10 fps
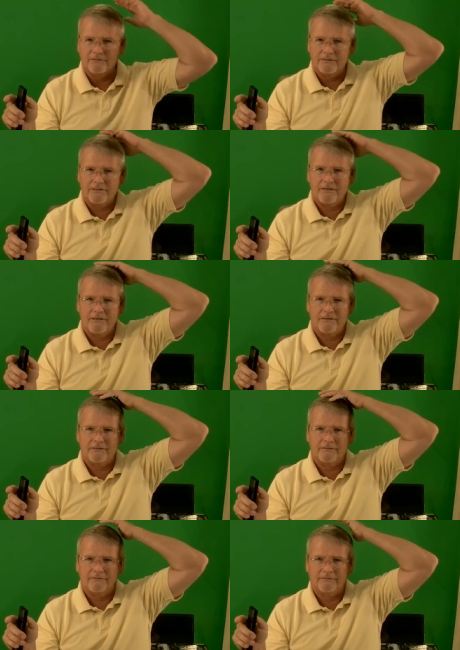
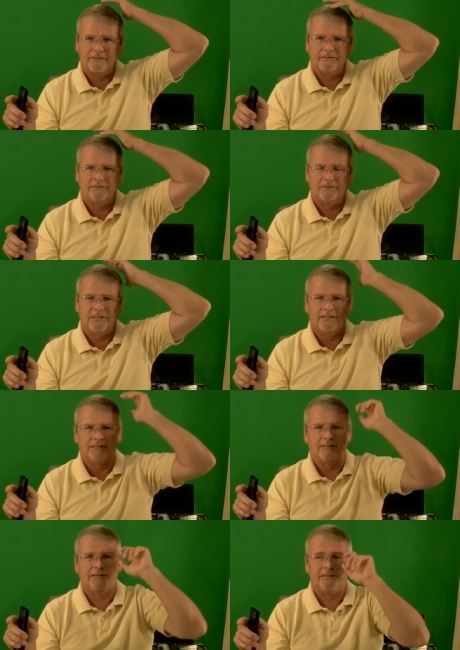here that little shiny
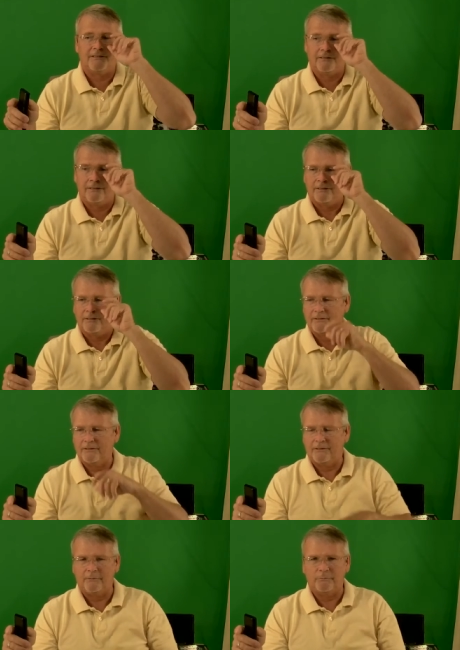light.
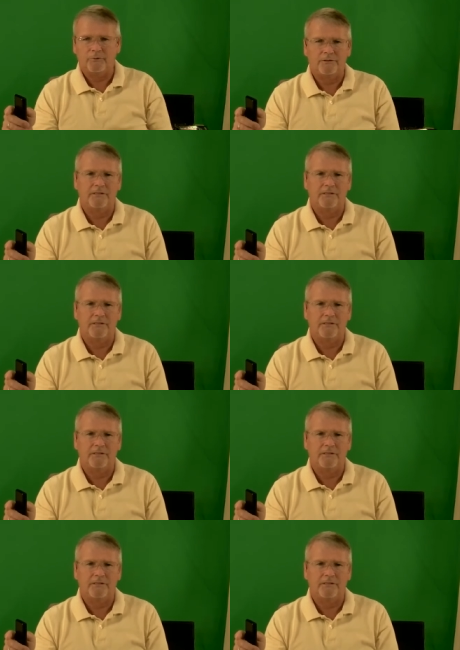Preset